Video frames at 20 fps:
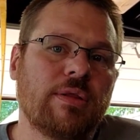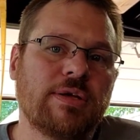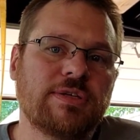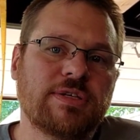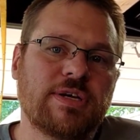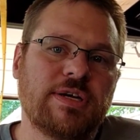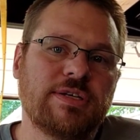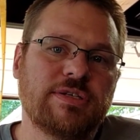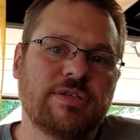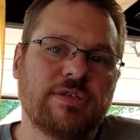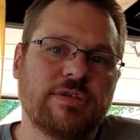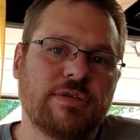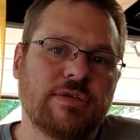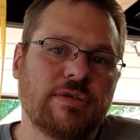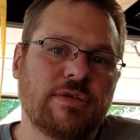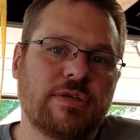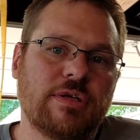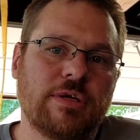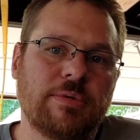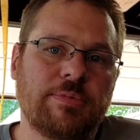Lots of guys in
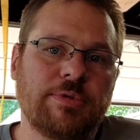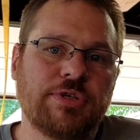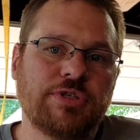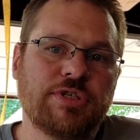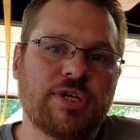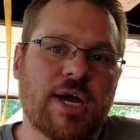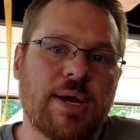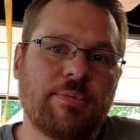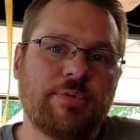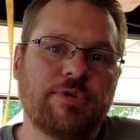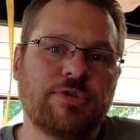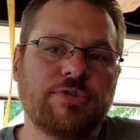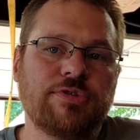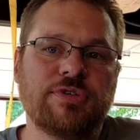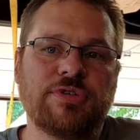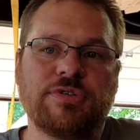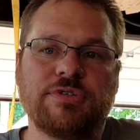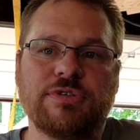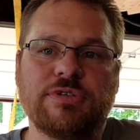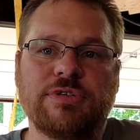the club and the
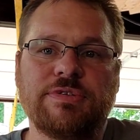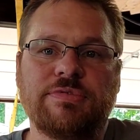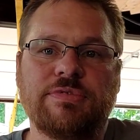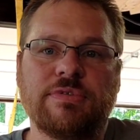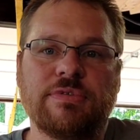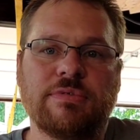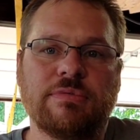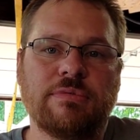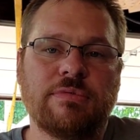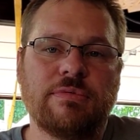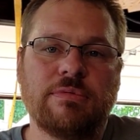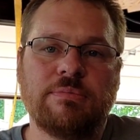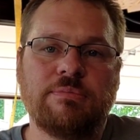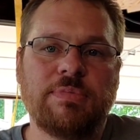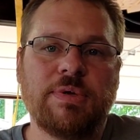chapters and different